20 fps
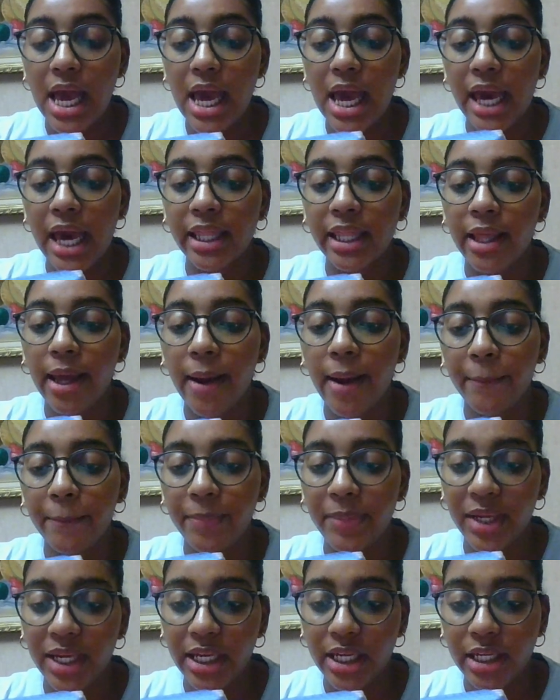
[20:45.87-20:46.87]

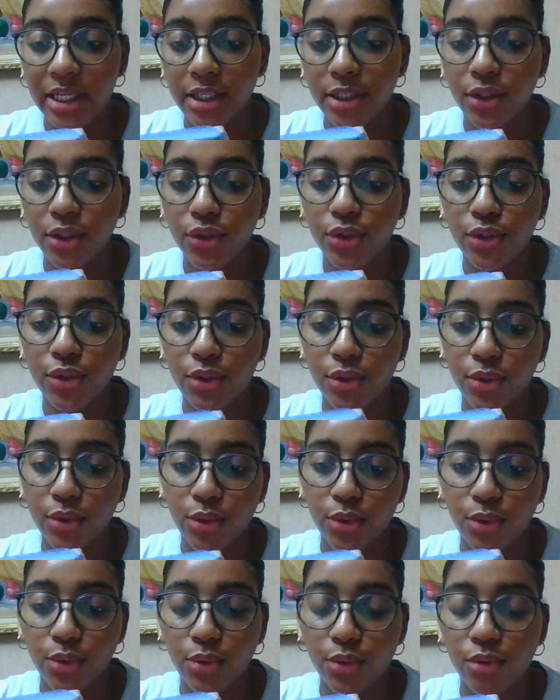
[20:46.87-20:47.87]
LMP
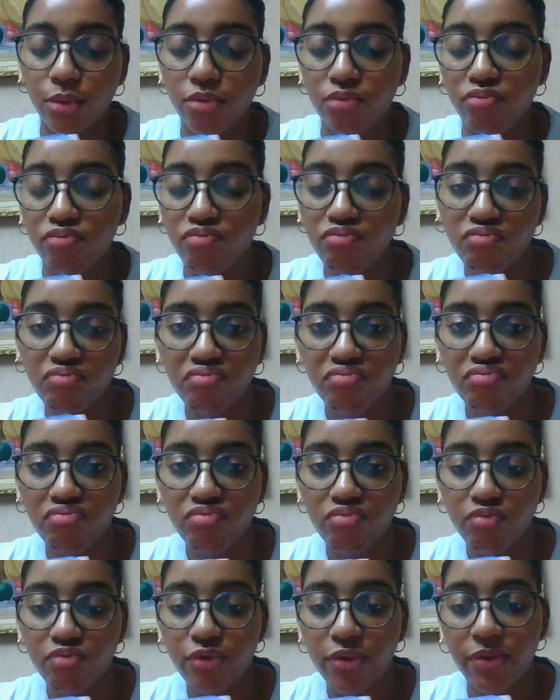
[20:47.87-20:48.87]

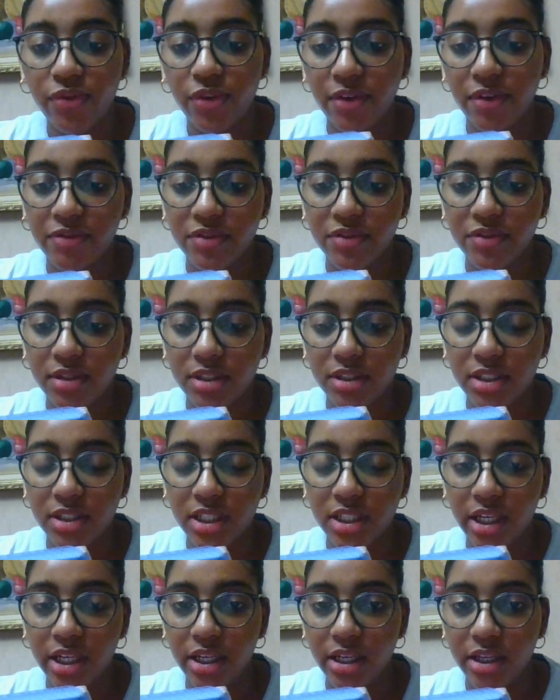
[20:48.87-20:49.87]

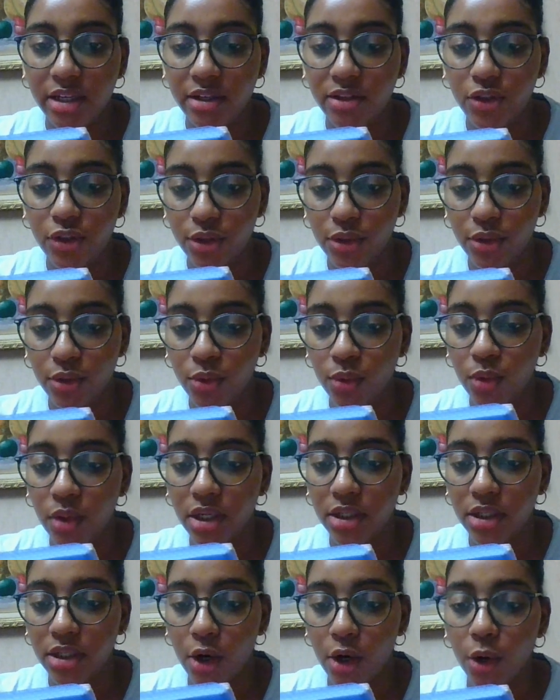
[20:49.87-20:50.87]
252
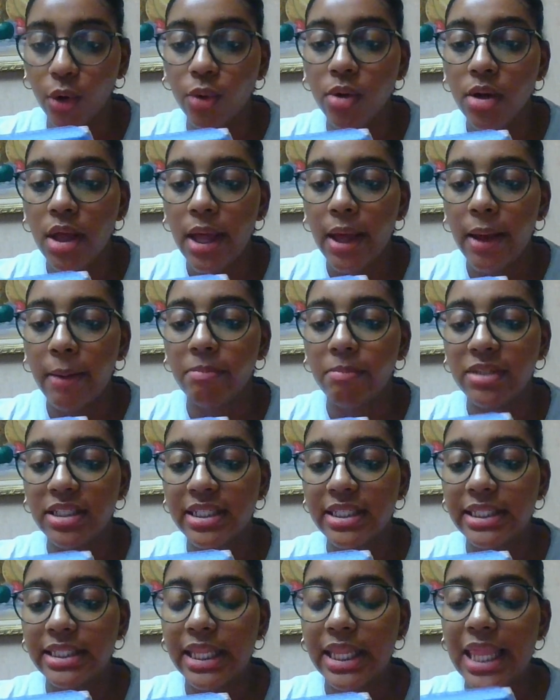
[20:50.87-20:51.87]
ago
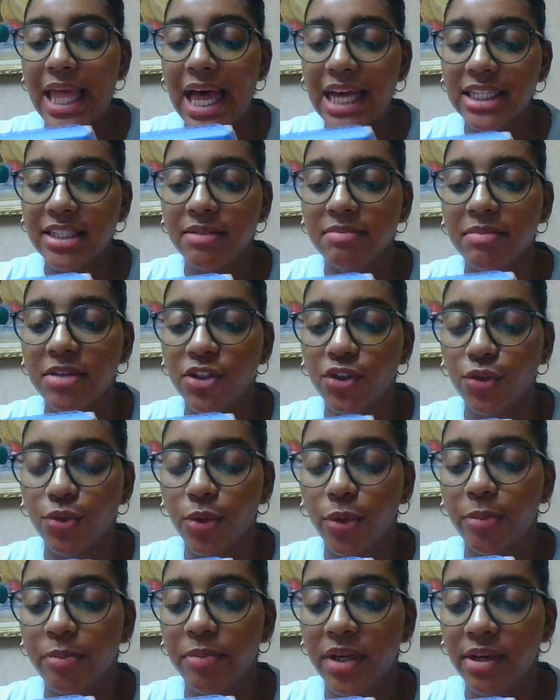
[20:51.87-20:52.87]
means the last
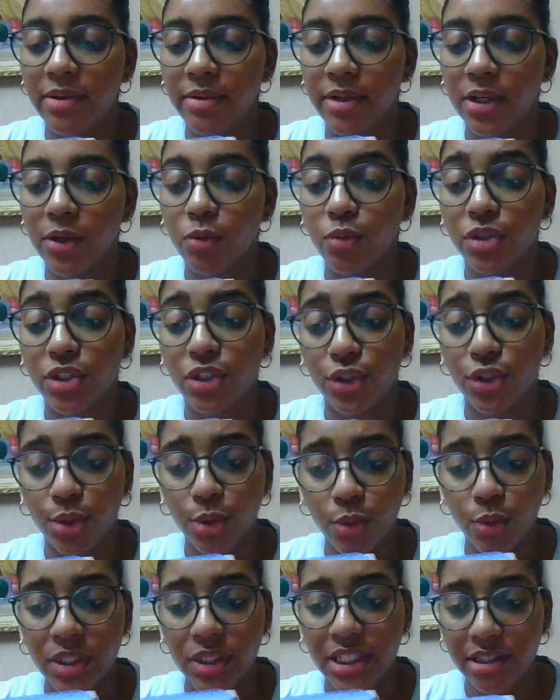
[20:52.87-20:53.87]
menstrual period was 2
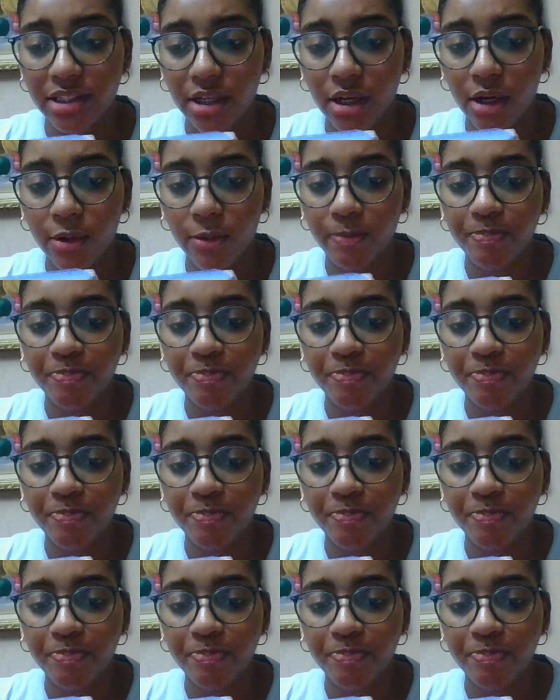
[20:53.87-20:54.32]
weeks ago.